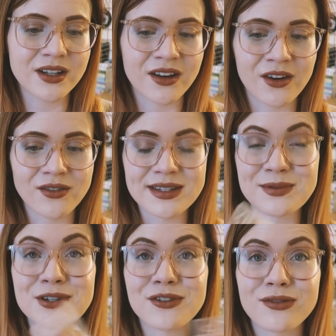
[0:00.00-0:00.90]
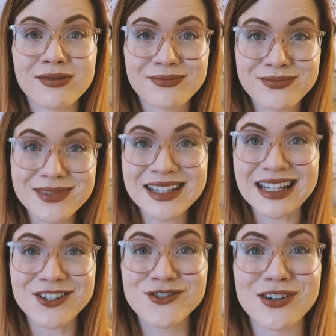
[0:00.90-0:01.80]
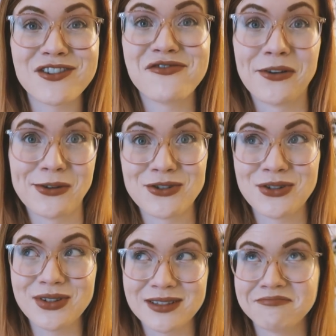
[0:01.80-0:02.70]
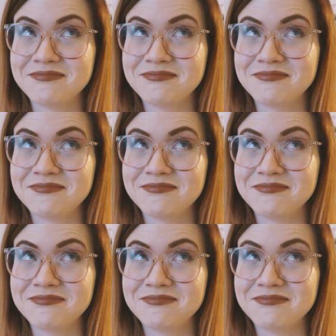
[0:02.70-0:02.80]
on some sort of stationary photo shoot.